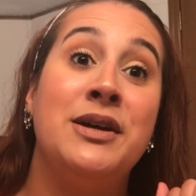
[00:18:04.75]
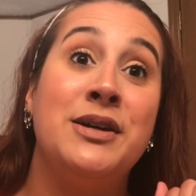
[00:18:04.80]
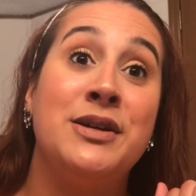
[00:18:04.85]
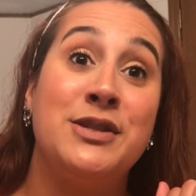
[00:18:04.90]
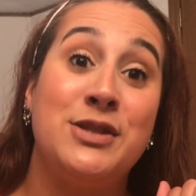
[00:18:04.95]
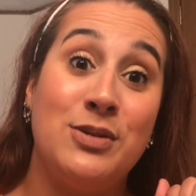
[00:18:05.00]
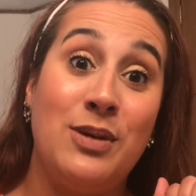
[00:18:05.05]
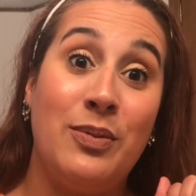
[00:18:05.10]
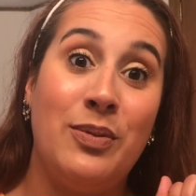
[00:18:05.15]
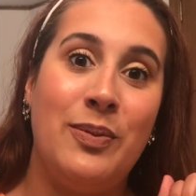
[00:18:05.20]

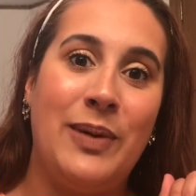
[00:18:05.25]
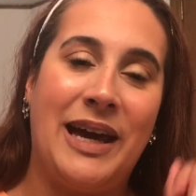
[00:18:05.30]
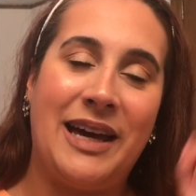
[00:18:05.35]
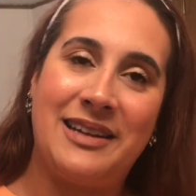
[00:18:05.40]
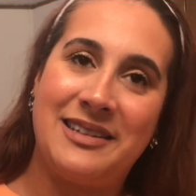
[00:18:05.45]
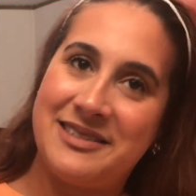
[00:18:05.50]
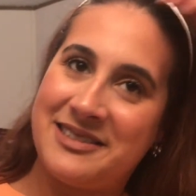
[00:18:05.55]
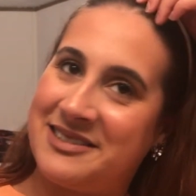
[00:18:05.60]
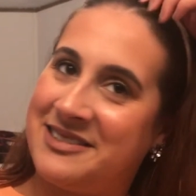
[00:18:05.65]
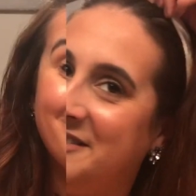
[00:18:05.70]
So I'll be
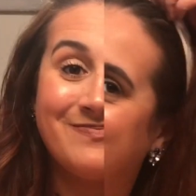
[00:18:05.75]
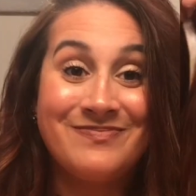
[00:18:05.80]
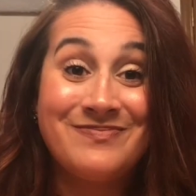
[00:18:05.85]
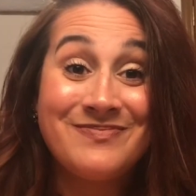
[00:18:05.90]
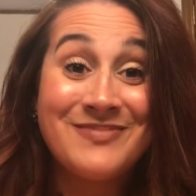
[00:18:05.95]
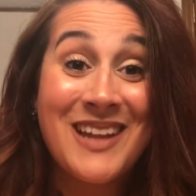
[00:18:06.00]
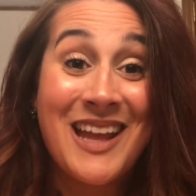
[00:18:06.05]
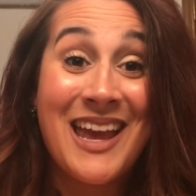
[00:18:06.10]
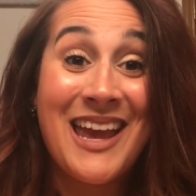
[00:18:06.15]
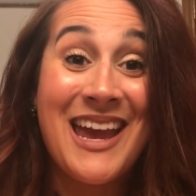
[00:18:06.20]
back.
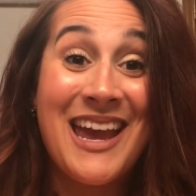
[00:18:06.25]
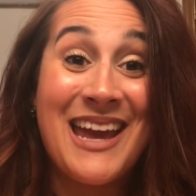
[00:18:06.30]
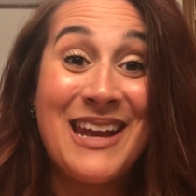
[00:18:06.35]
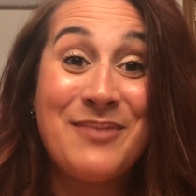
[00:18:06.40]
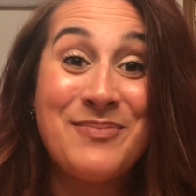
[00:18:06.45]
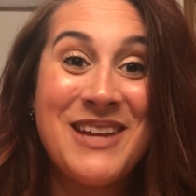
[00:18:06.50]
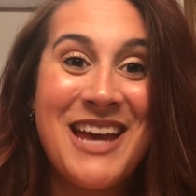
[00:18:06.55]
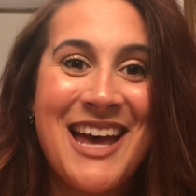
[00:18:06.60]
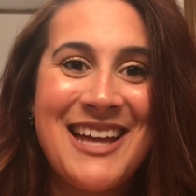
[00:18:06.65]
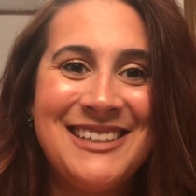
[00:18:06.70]

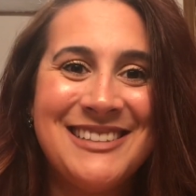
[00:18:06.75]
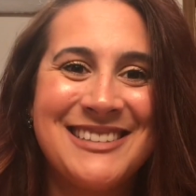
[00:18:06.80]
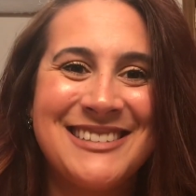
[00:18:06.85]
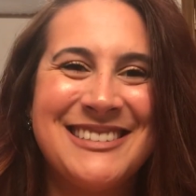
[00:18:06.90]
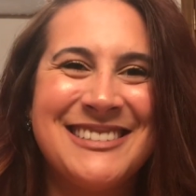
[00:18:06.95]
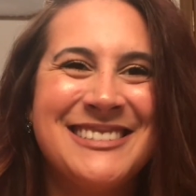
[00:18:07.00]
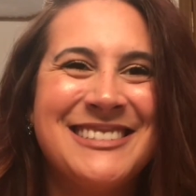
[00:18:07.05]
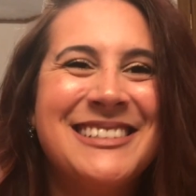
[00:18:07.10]
And I'm done.